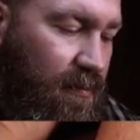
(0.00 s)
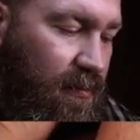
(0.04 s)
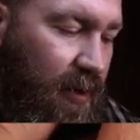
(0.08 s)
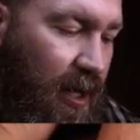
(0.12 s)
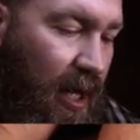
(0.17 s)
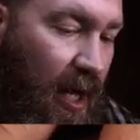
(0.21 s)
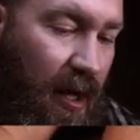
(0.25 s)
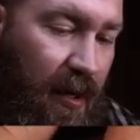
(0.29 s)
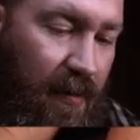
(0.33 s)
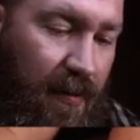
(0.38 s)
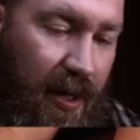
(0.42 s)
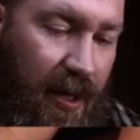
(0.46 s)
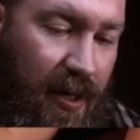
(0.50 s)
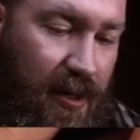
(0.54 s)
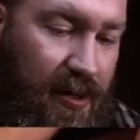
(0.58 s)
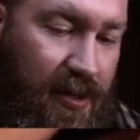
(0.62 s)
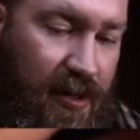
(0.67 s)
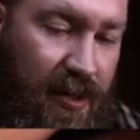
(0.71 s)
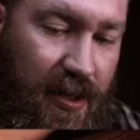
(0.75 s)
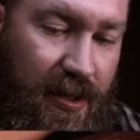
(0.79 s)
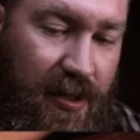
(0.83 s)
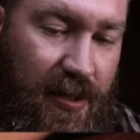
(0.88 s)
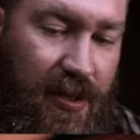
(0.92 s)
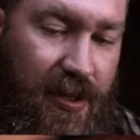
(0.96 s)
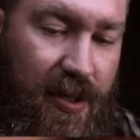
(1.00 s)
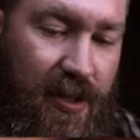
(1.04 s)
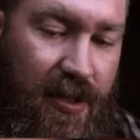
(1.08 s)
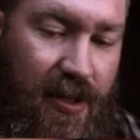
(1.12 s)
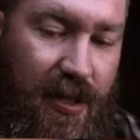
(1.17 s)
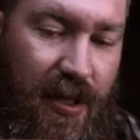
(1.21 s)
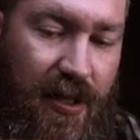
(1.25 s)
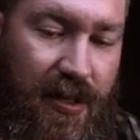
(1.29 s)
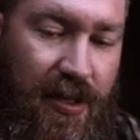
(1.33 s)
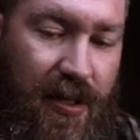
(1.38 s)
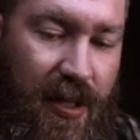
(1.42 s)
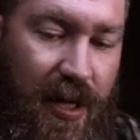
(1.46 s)
man, this thing's
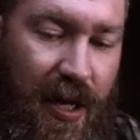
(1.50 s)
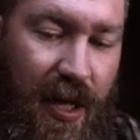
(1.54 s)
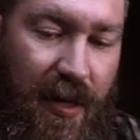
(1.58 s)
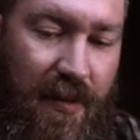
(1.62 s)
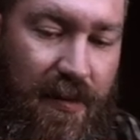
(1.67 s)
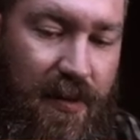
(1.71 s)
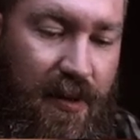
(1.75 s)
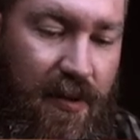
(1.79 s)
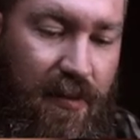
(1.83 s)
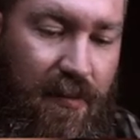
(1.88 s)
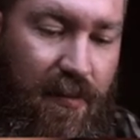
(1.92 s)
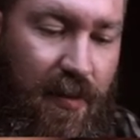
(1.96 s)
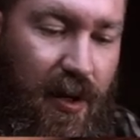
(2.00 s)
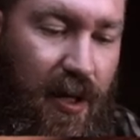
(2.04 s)
it's an absolute